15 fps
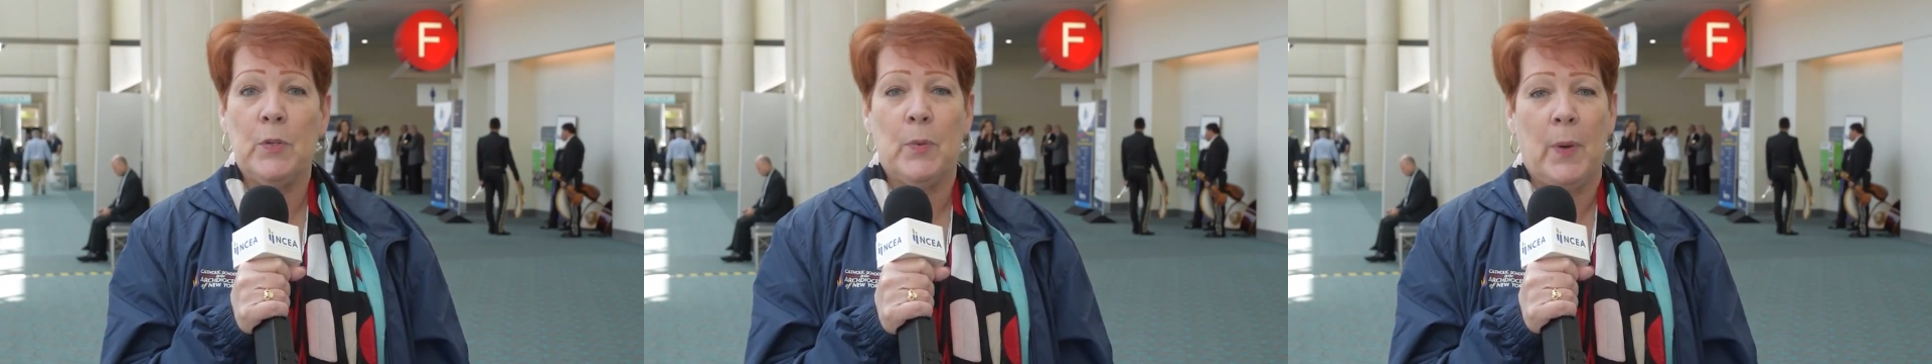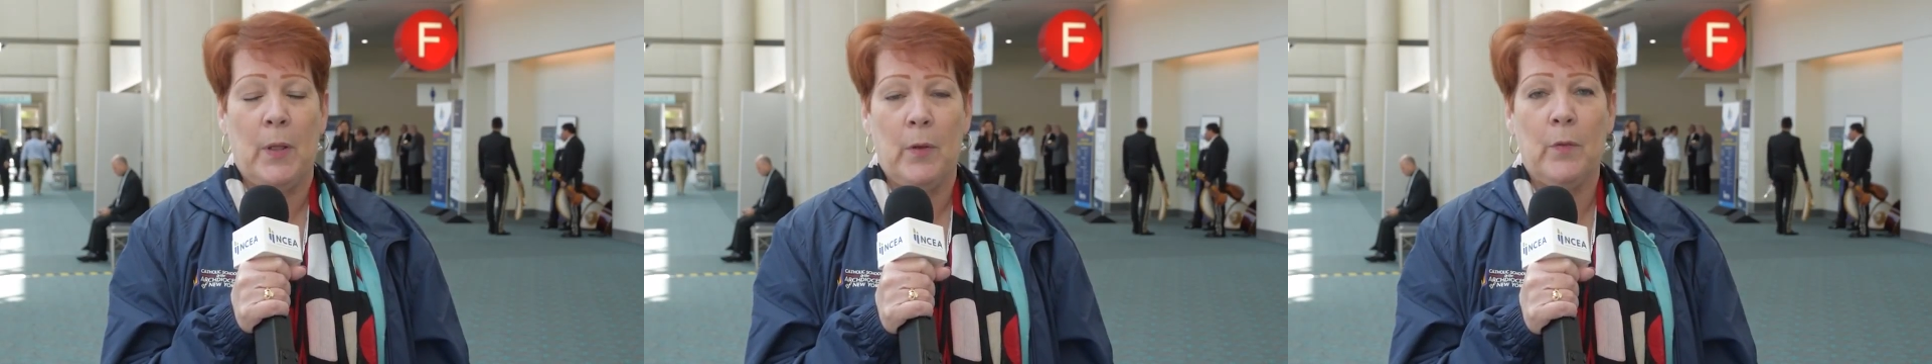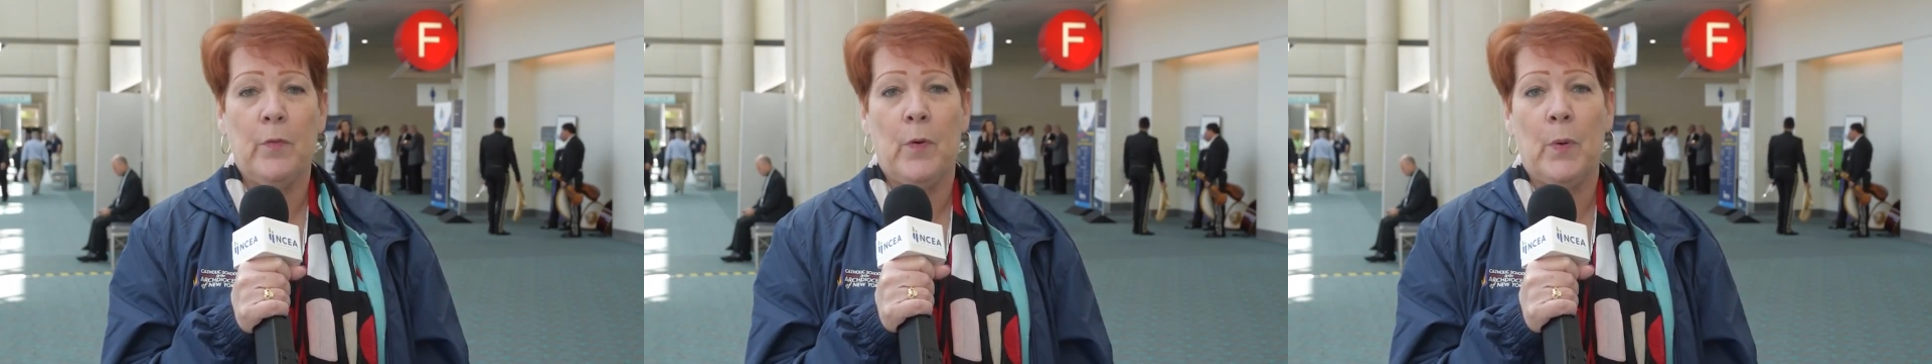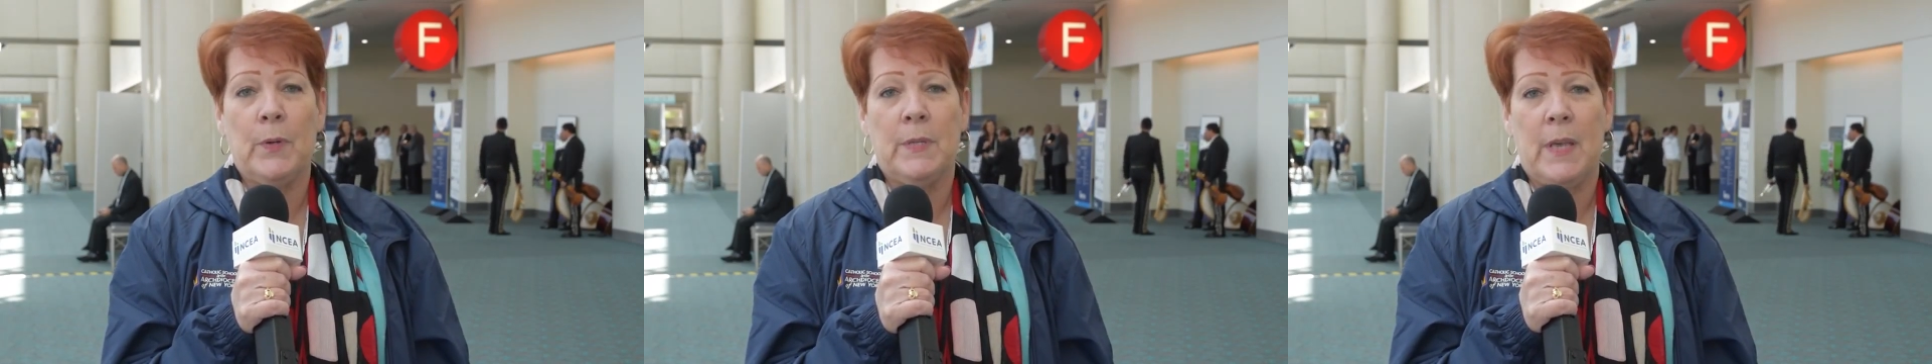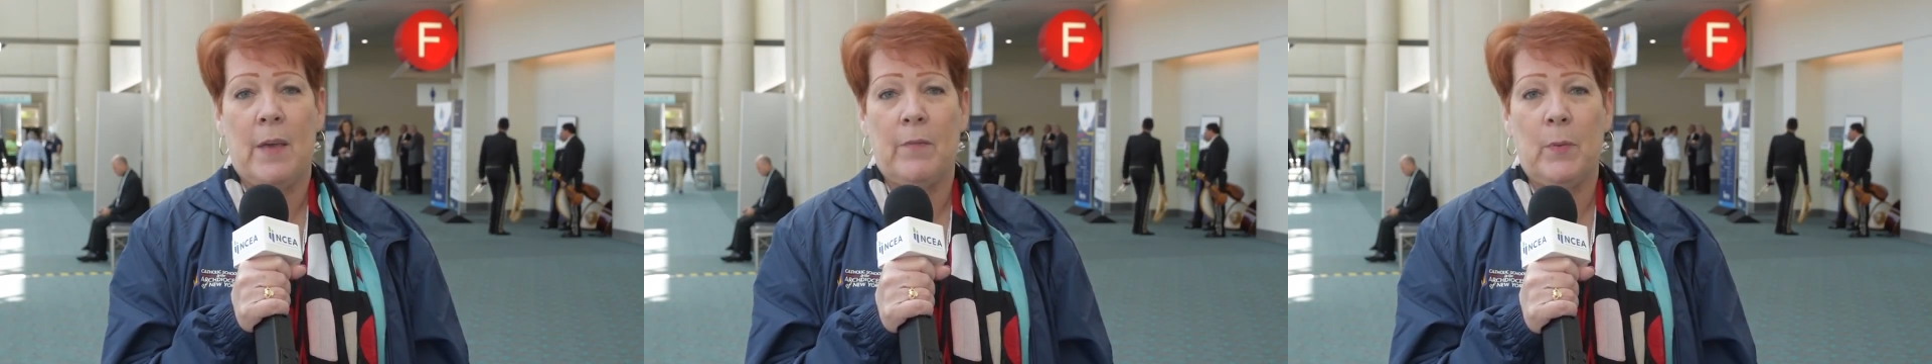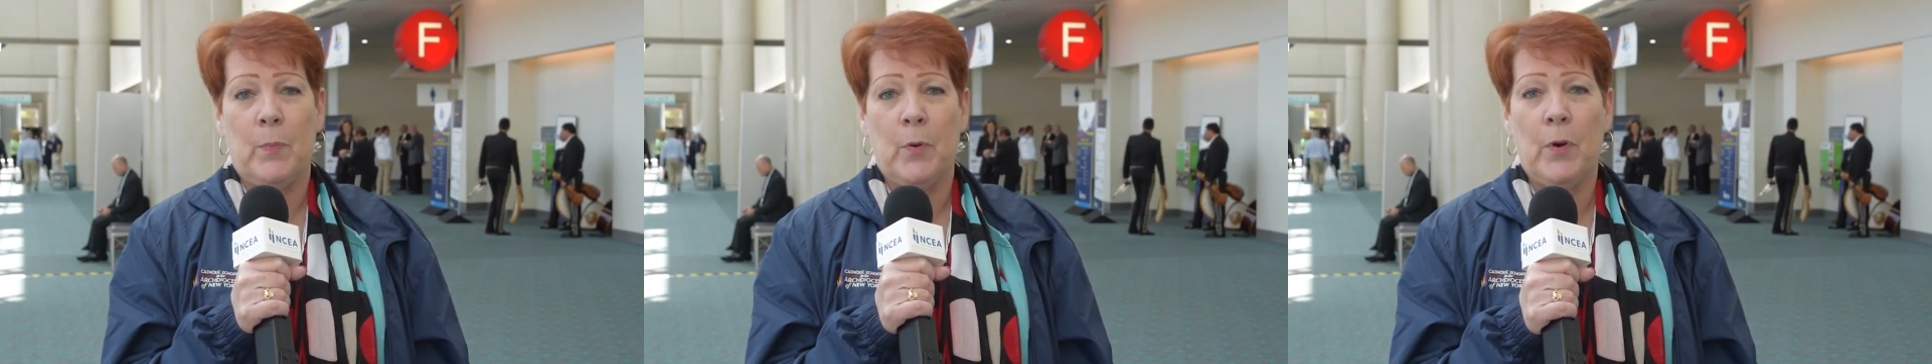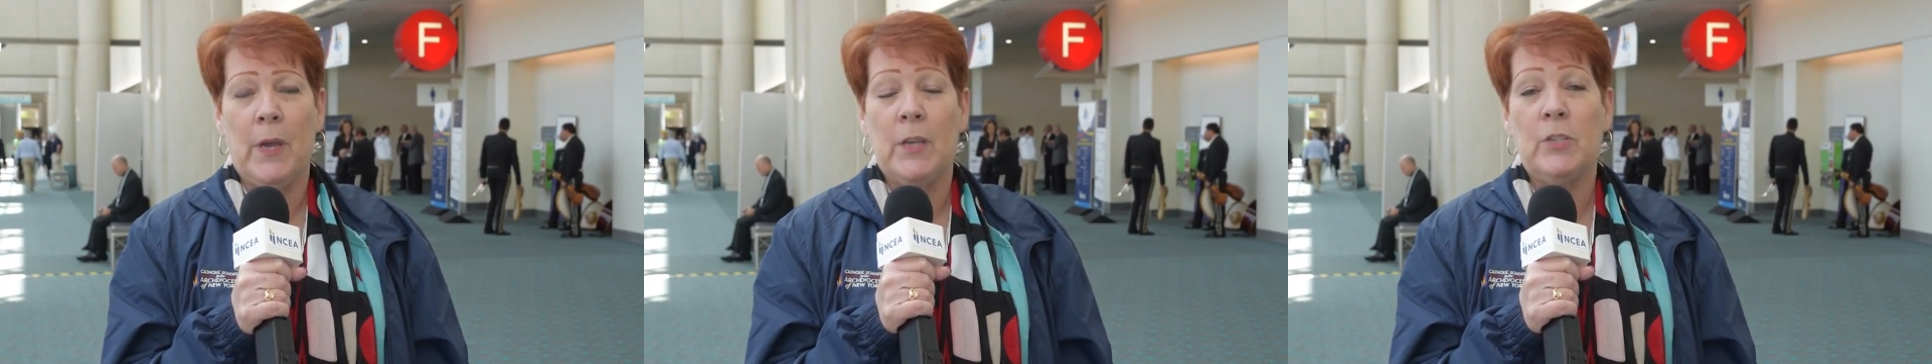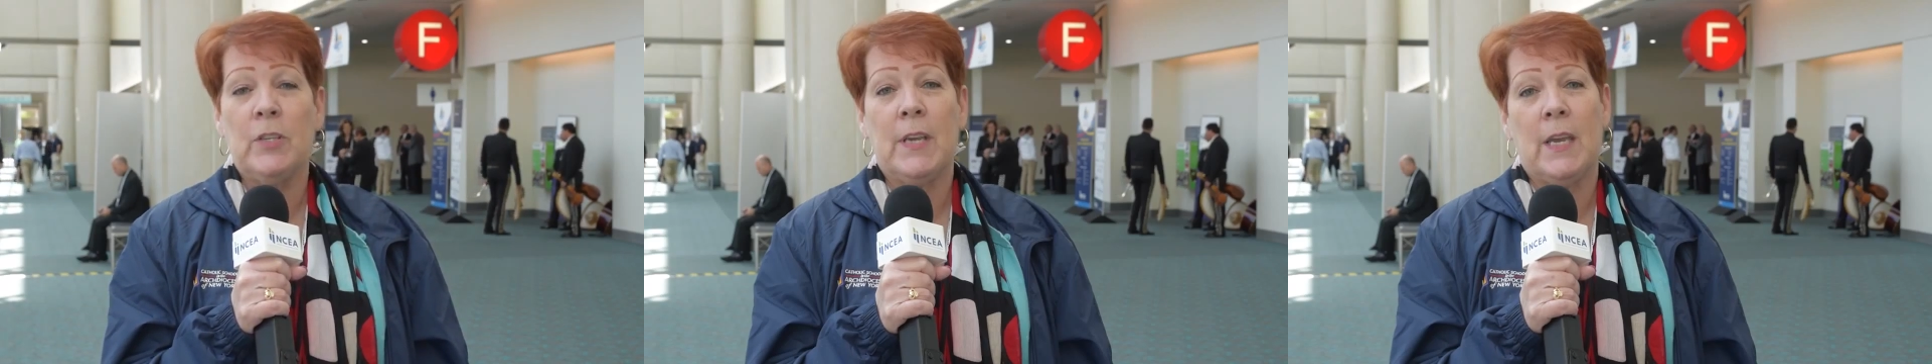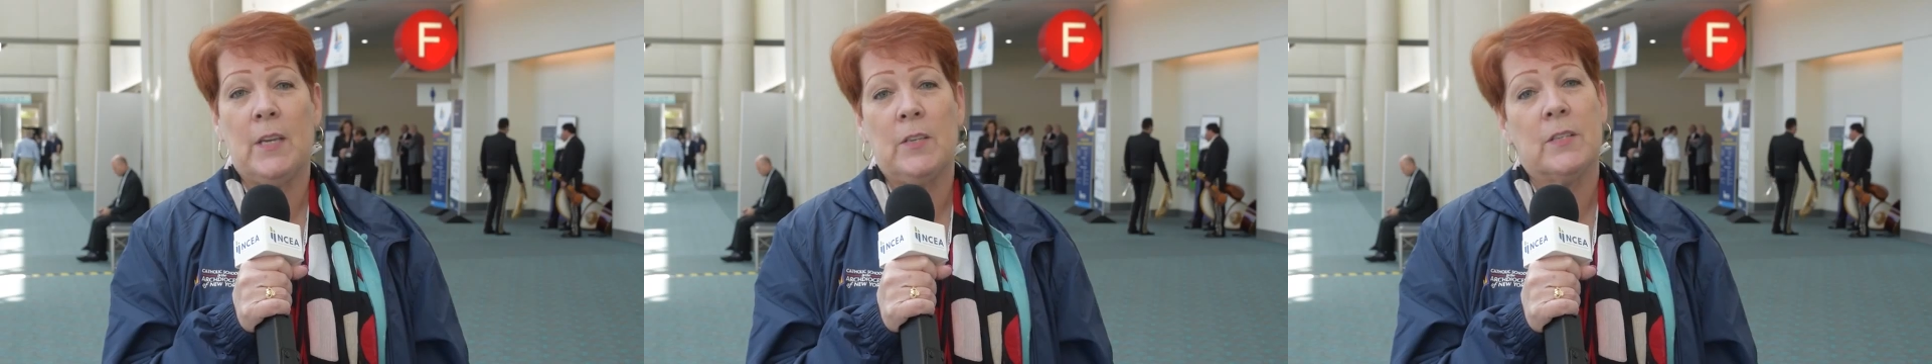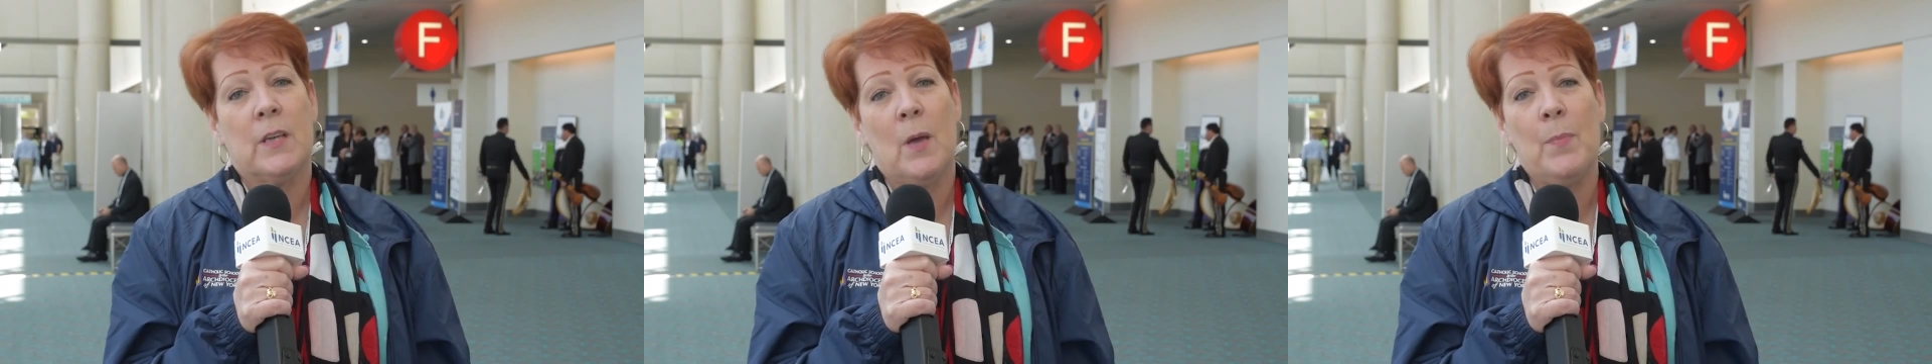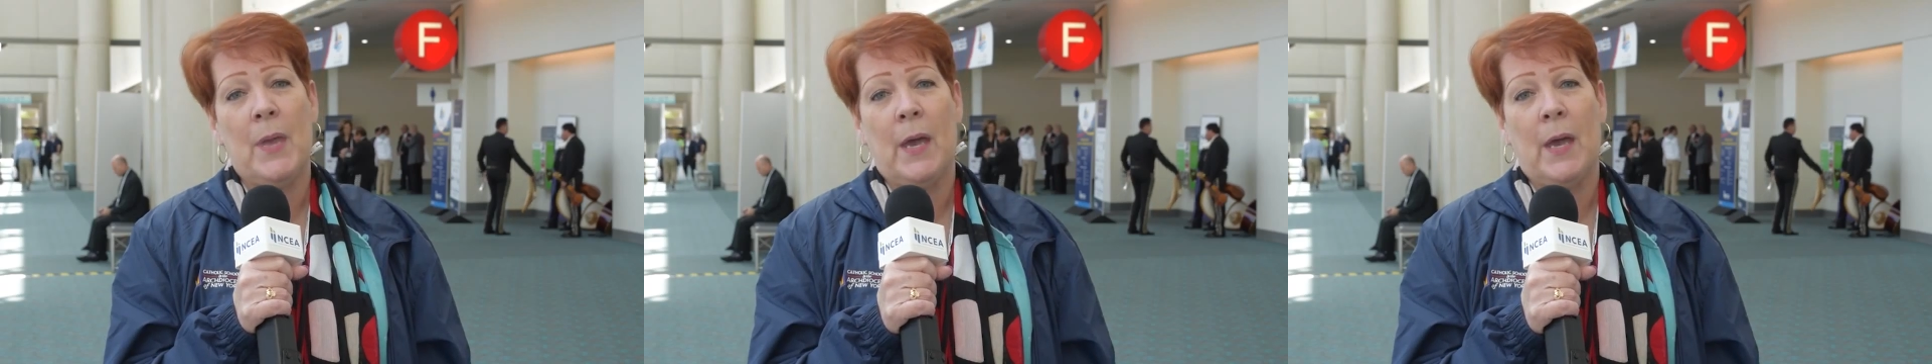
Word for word: So I look forward to having more educators come